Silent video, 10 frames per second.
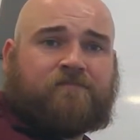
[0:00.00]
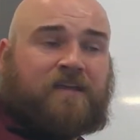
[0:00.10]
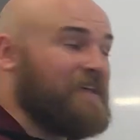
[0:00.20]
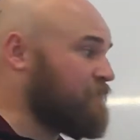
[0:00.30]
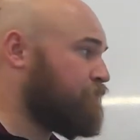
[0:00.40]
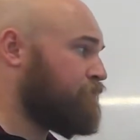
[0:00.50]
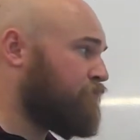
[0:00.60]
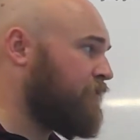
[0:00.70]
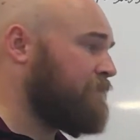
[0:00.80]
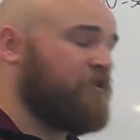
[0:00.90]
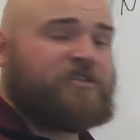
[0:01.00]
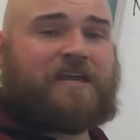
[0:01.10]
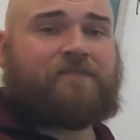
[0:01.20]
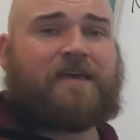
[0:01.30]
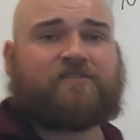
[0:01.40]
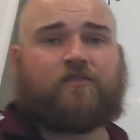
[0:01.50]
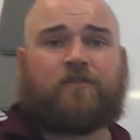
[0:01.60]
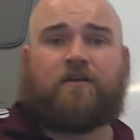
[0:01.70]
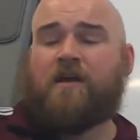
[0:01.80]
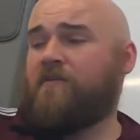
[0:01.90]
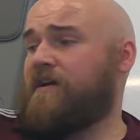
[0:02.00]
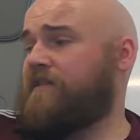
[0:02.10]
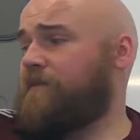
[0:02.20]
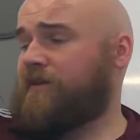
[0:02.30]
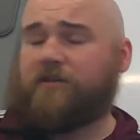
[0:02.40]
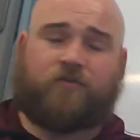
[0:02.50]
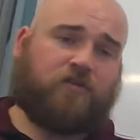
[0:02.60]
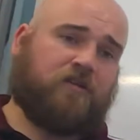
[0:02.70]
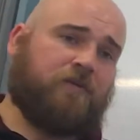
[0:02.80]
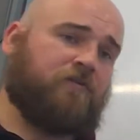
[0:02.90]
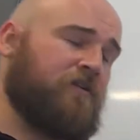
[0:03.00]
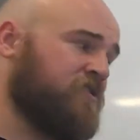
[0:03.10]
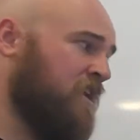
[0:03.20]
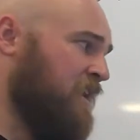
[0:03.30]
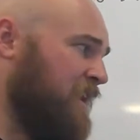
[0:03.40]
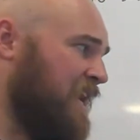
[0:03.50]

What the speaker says: And that's pretty much it. They're the molecules you'll come across